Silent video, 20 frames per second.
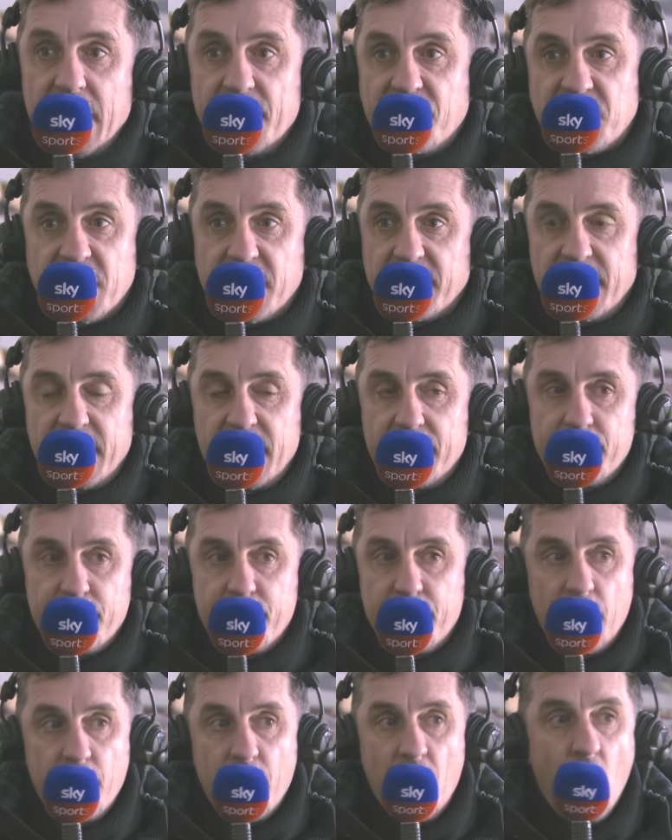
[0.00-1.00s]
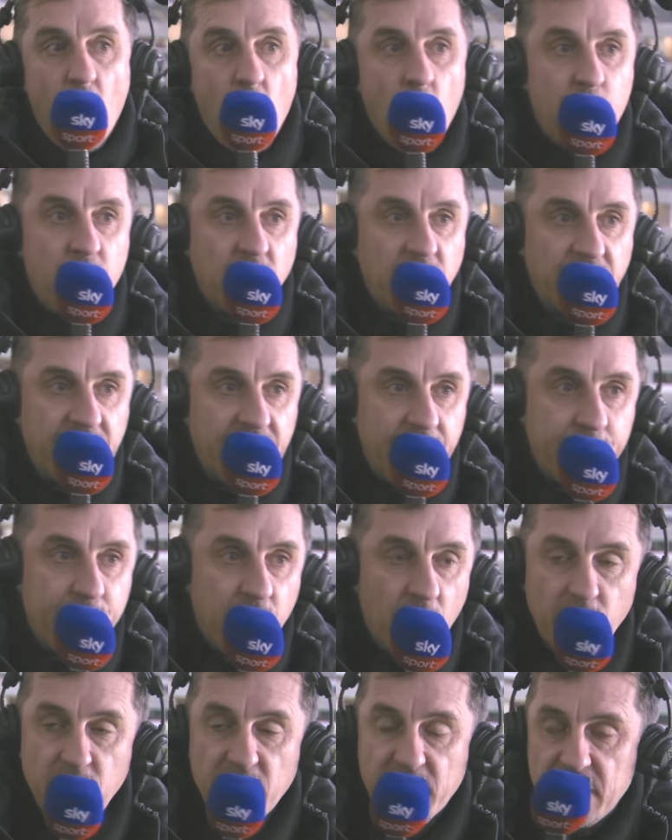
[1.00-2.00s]
I've said it openly and
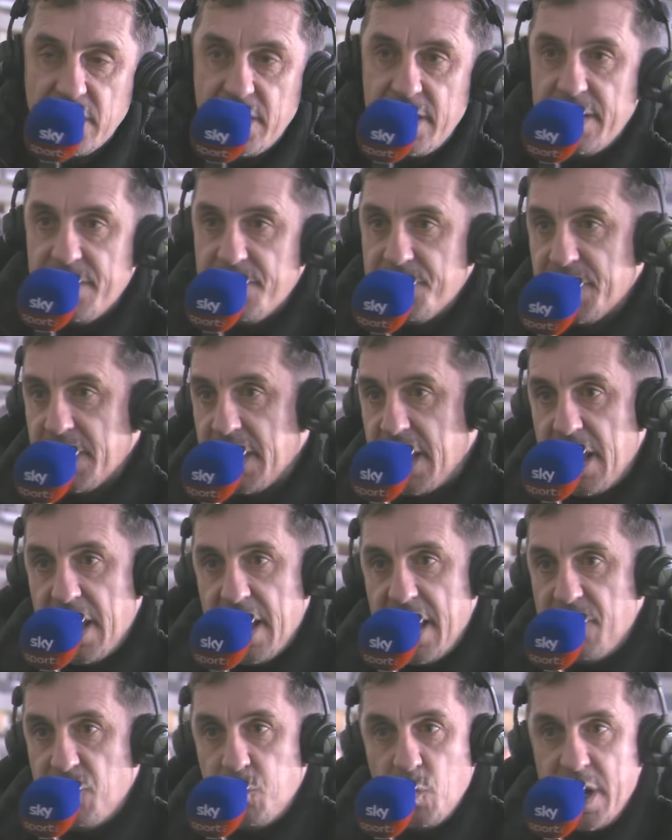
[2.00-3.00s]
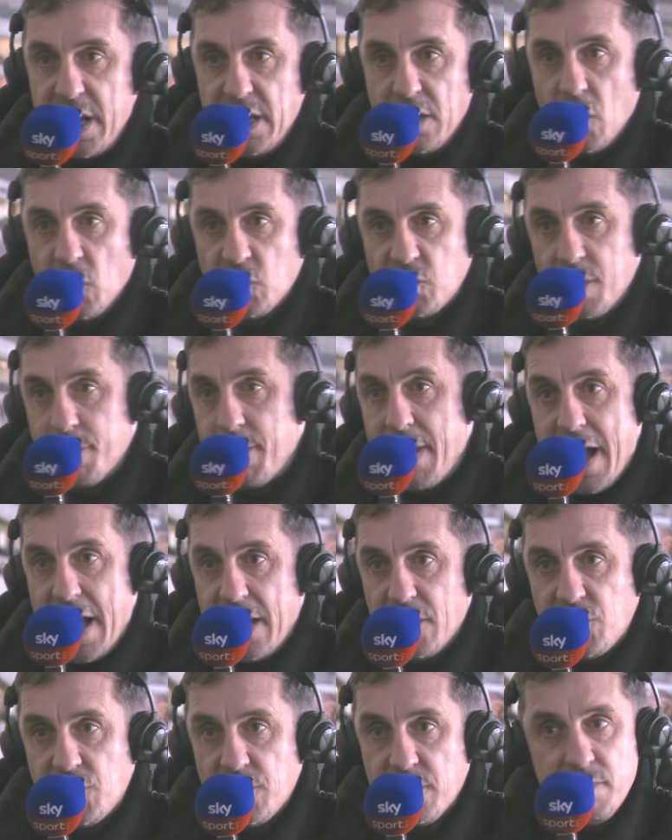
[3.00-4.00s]
publicly. If we lost a
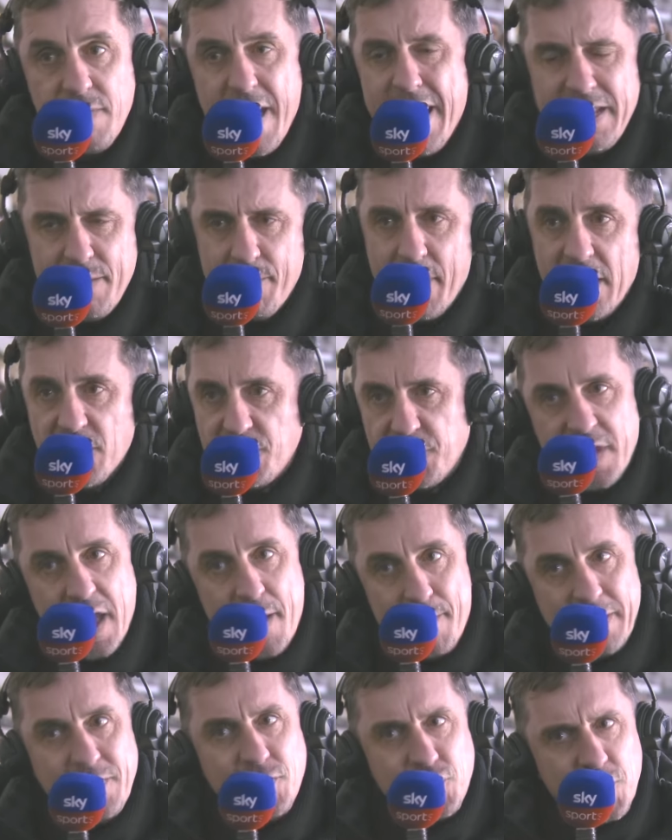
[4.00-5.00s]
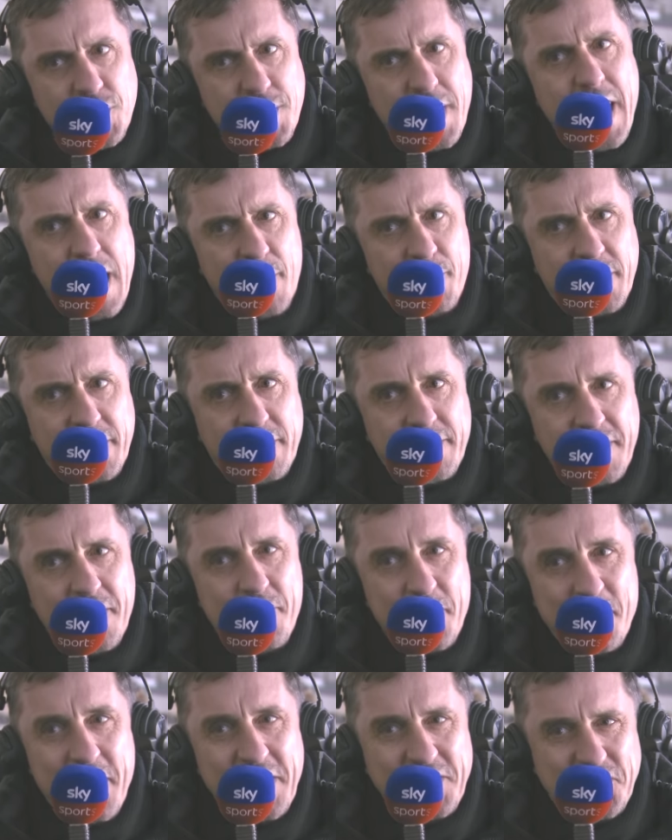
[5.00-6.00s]
match, any match, forget Manchester Derby.
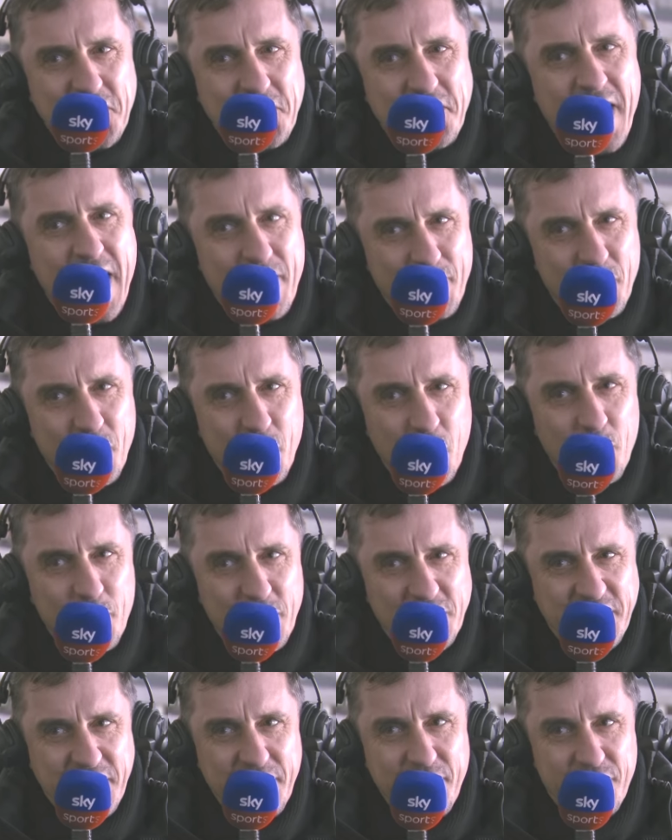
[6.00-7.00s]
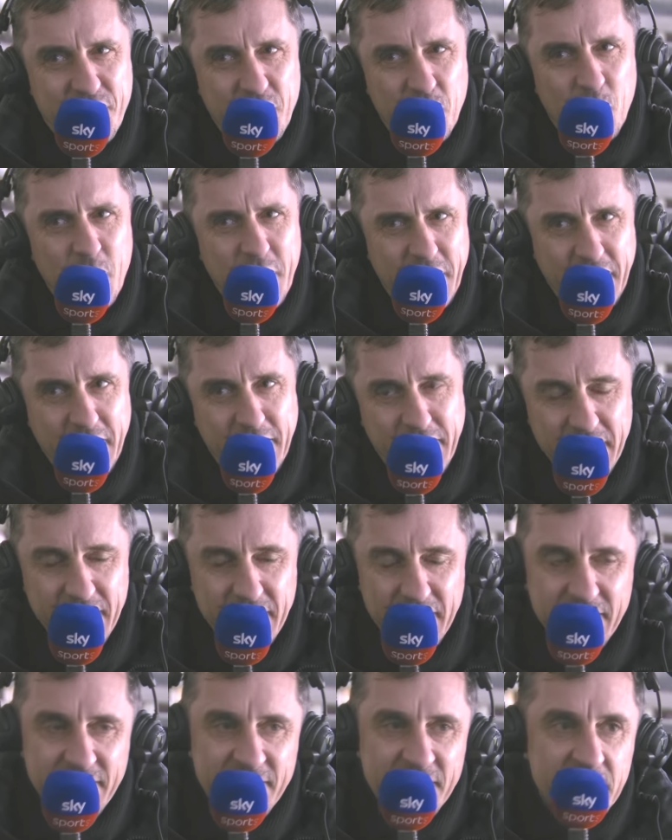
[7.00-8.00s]
I mean, Manchester Derby, we wouldn't be seen for a week,
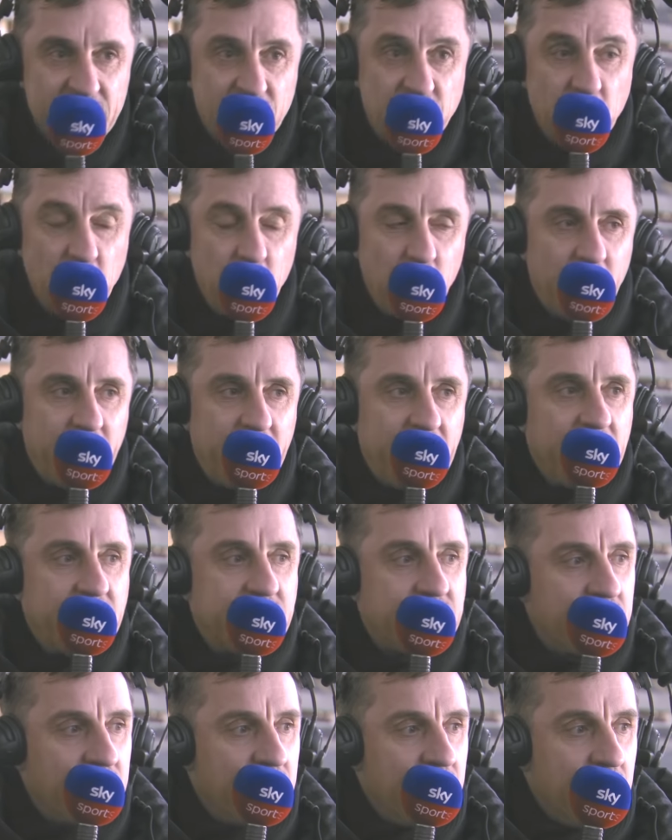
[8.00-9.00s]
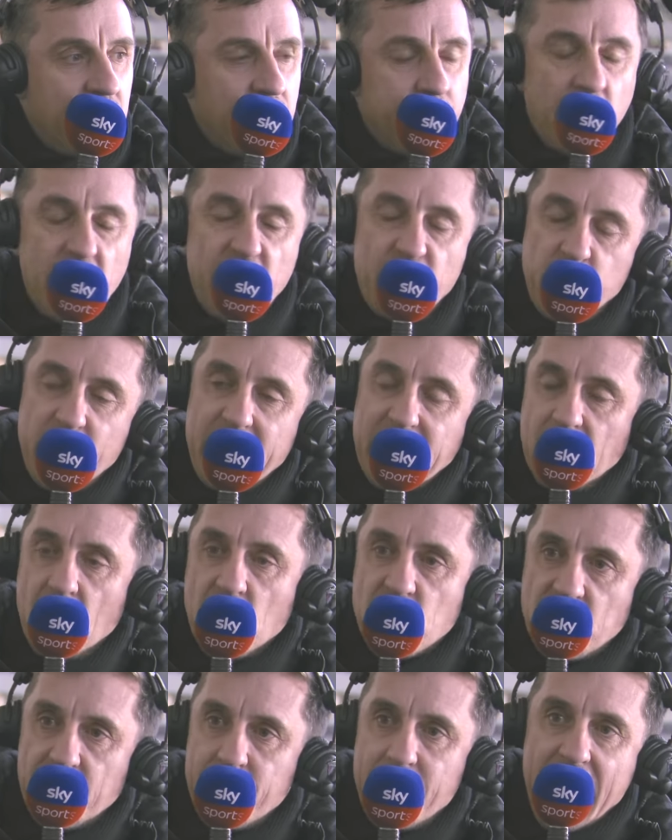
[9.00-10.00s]
2 weeks. But if we
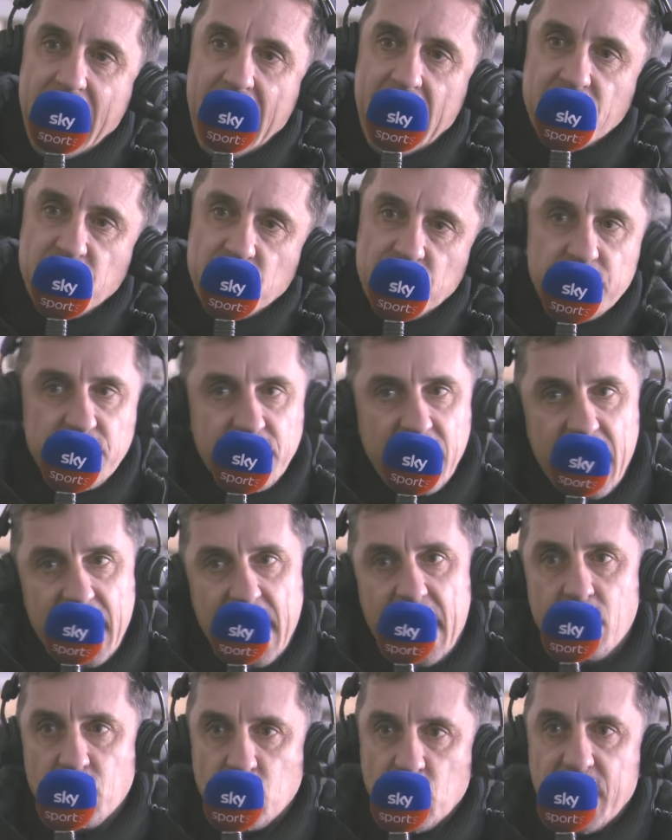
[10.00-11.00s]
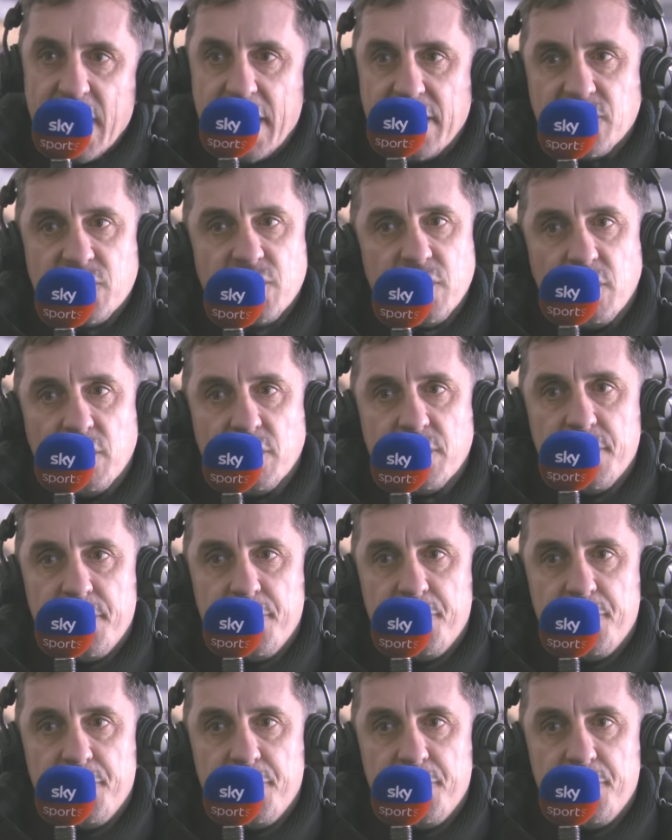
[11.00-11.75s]
lost a match, night outs were cancelled.